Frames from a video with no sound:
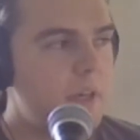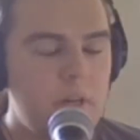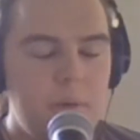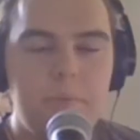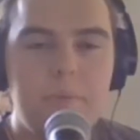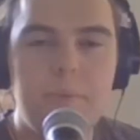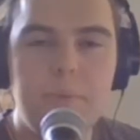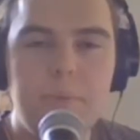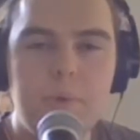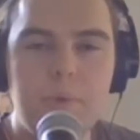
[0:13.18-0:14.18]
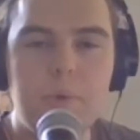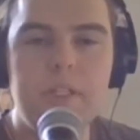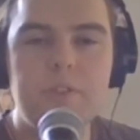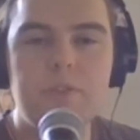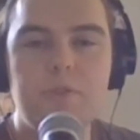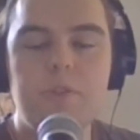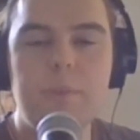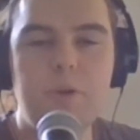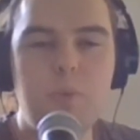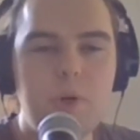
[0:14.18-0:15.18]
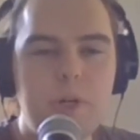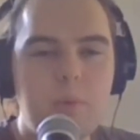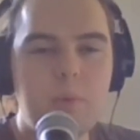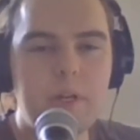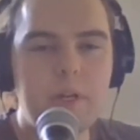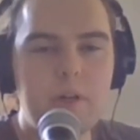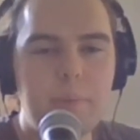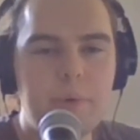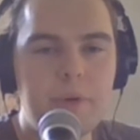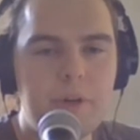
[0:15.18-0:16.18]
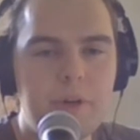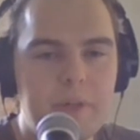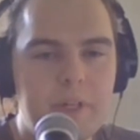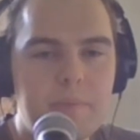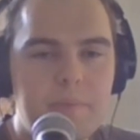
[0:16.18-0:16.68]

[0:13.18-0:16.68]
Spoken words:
Paul, let's talk about working without a permit.